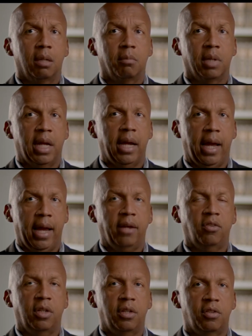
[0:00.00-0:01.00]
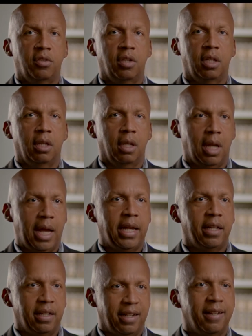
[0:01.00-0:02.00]
But I actually see
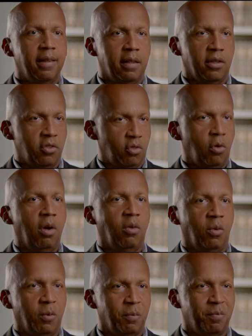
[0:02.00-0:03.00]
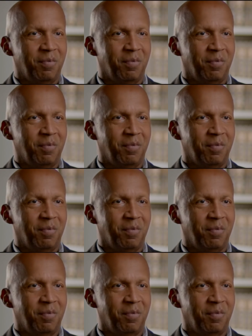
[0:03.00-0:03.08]
light in this struggle.